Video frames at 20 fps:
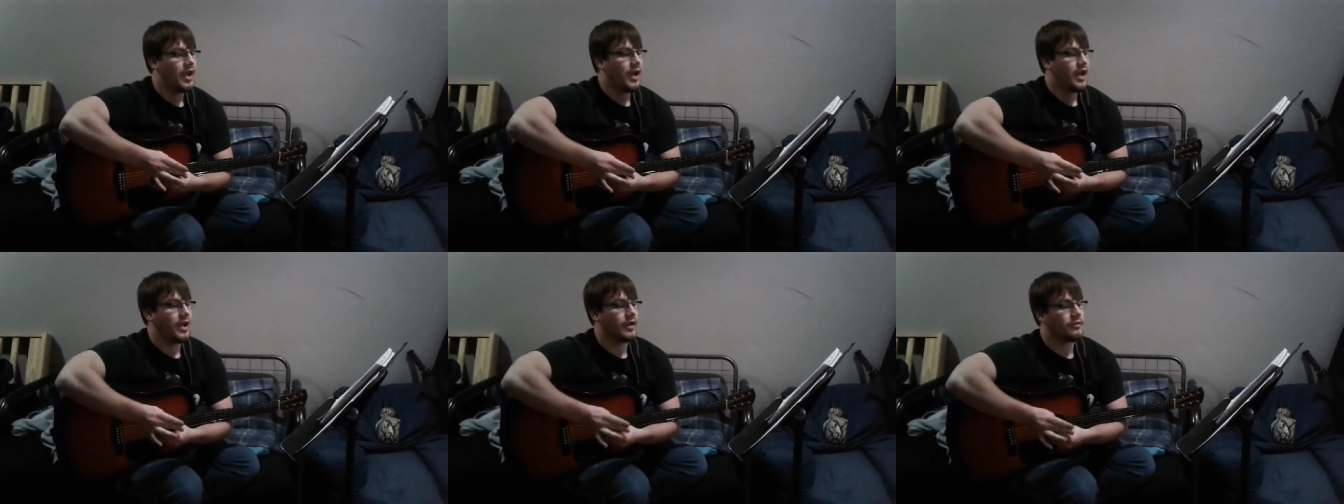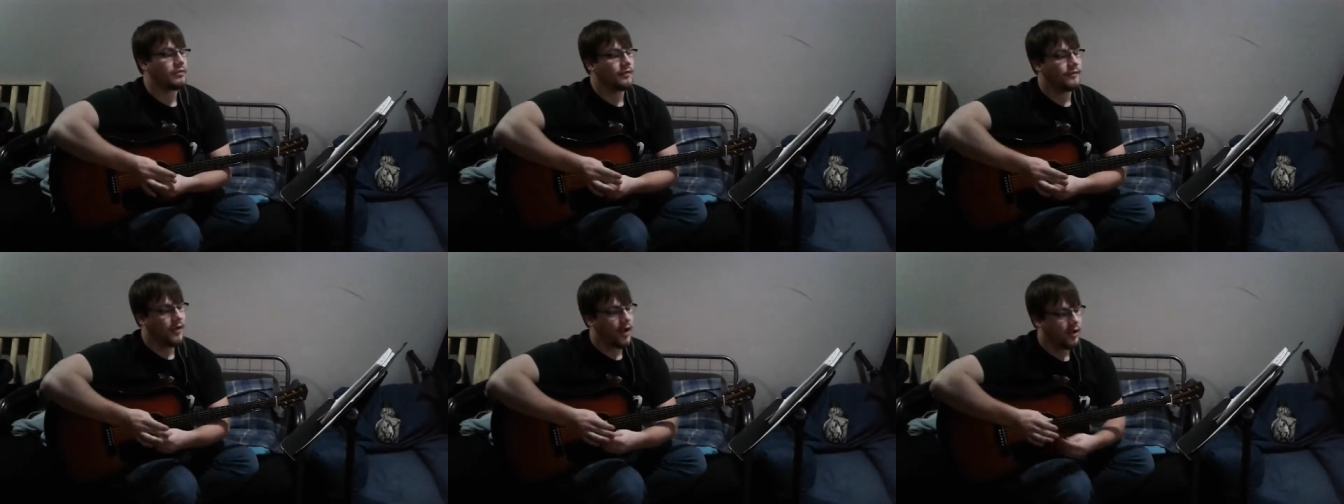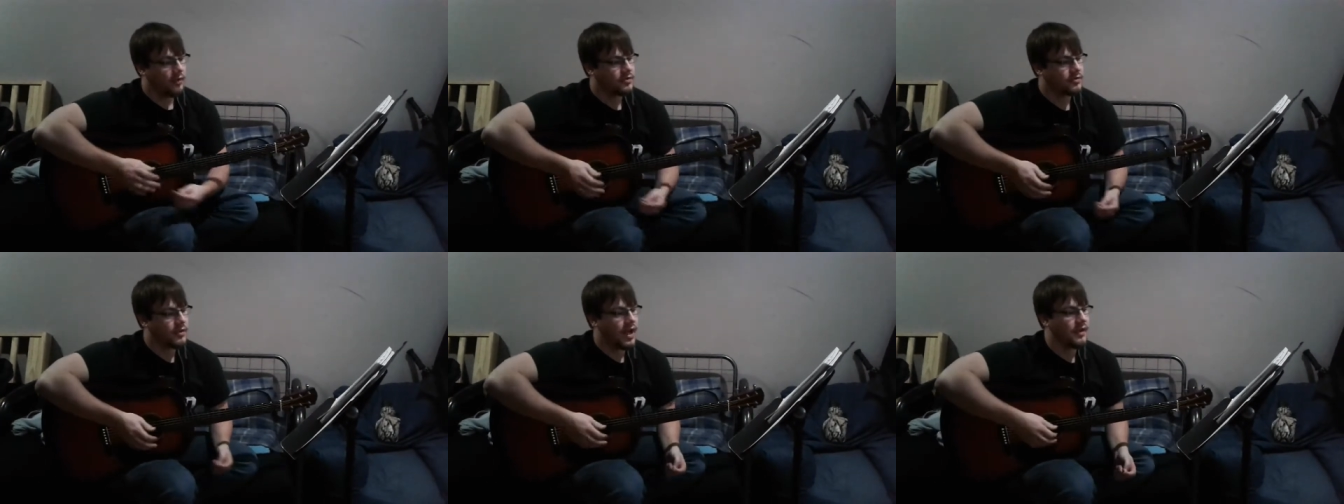And
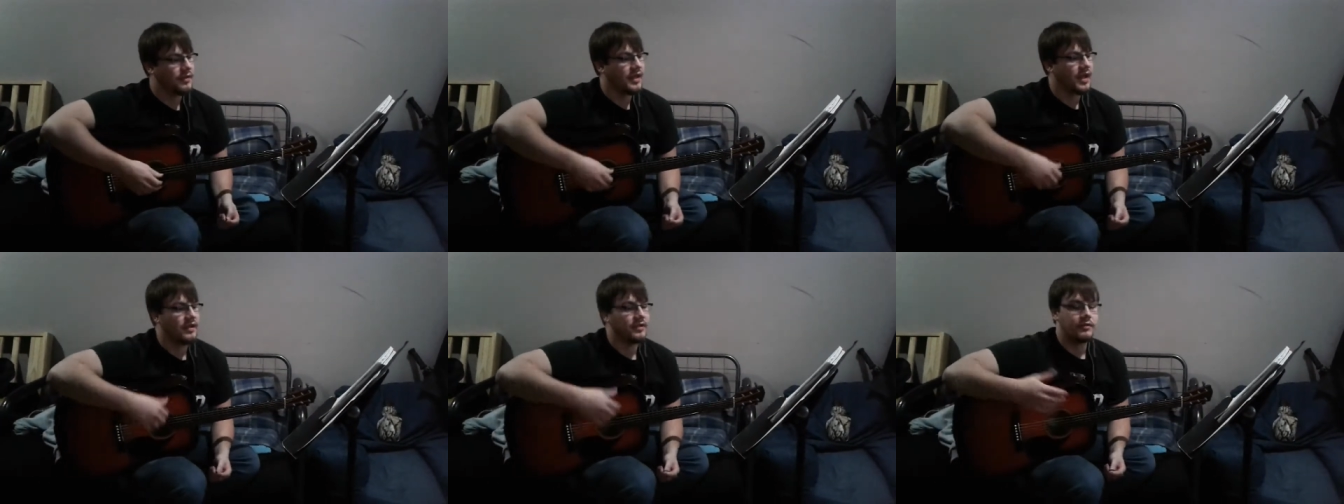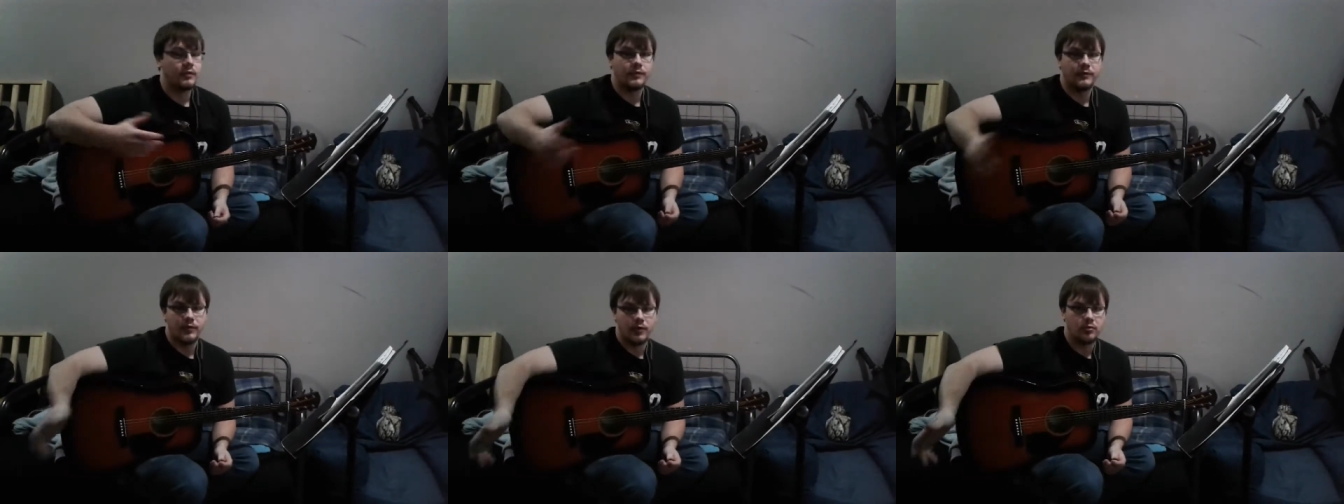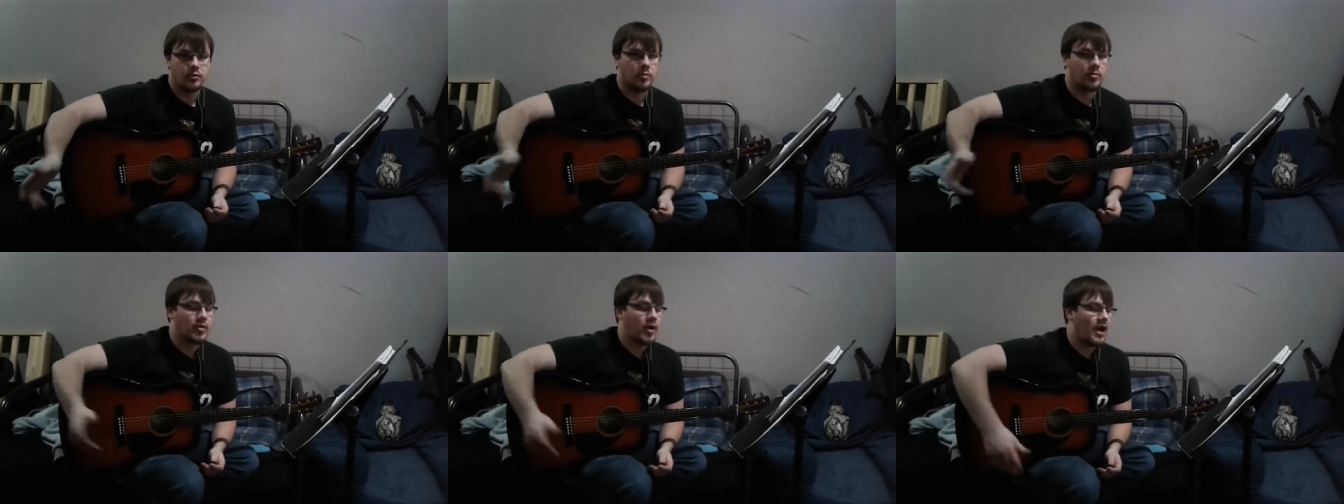revolved around that through
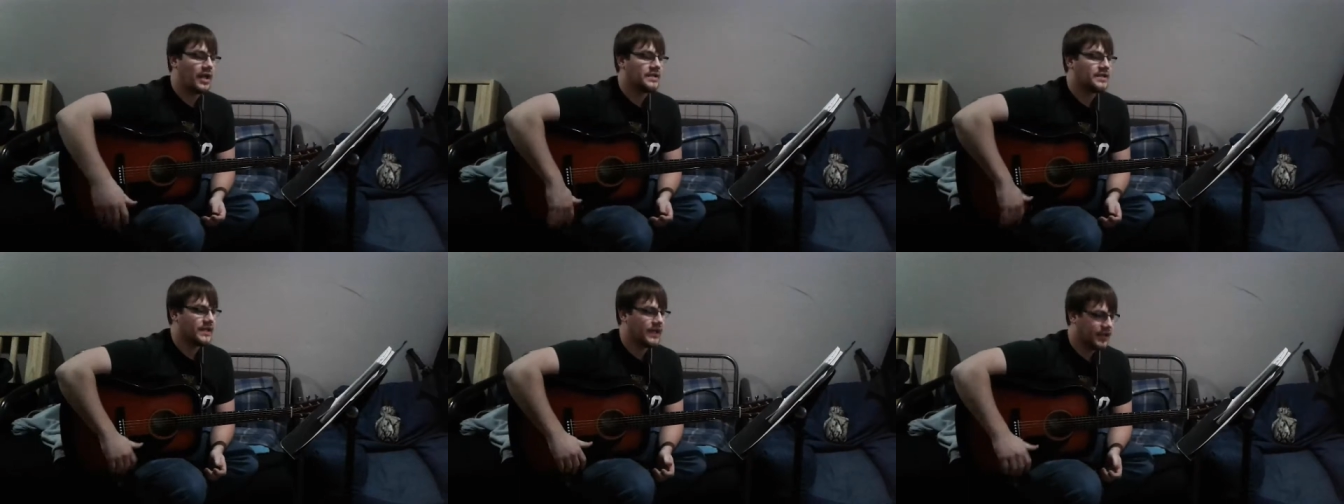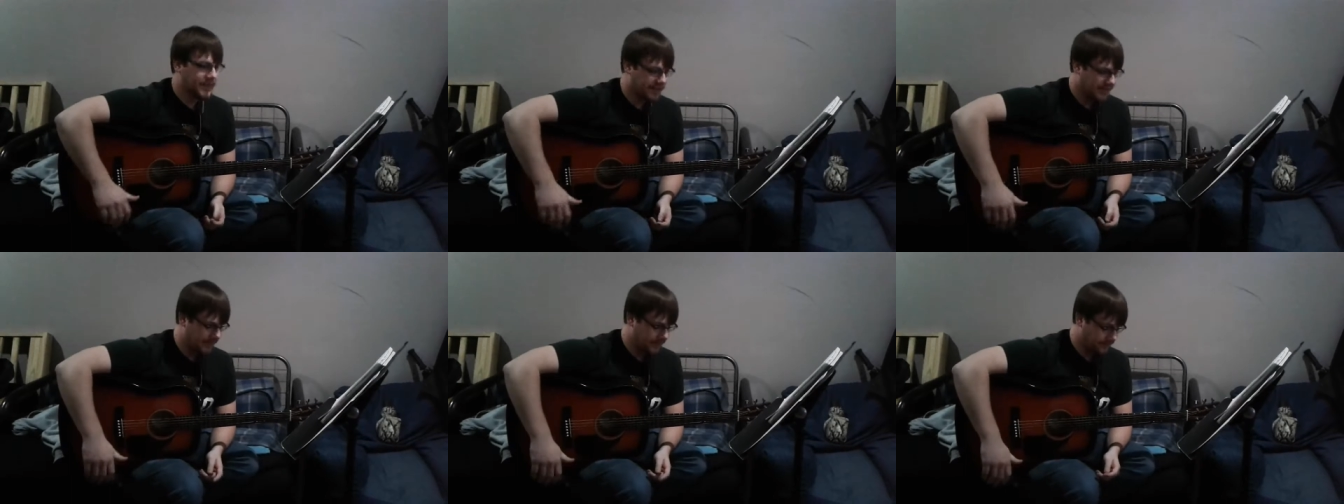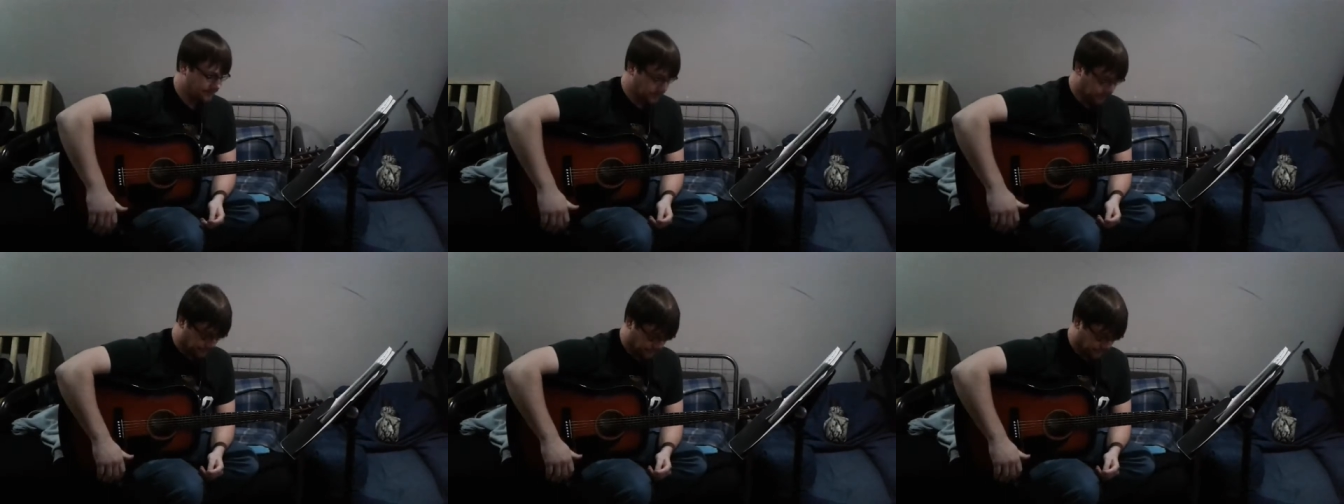verbal processing,